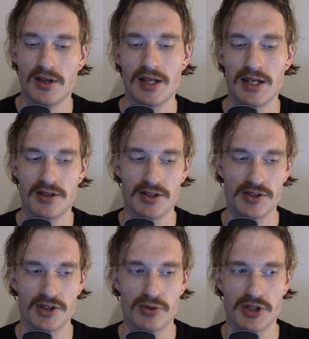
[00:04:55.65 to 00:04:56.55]
as it is
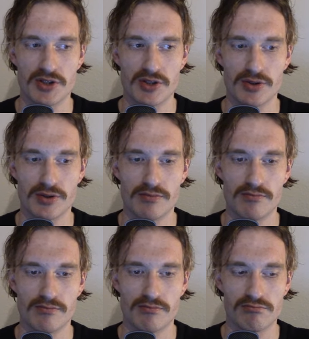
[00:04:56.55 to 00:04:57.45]
always so
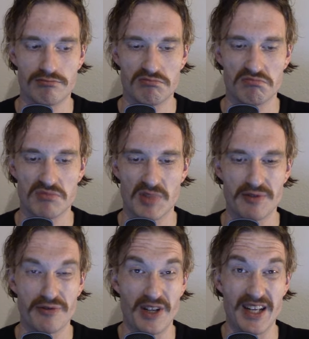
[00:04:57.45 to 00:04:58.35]

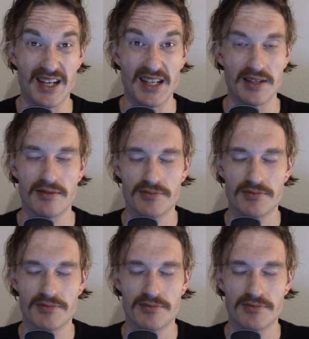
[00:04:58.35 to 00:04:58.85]
flatly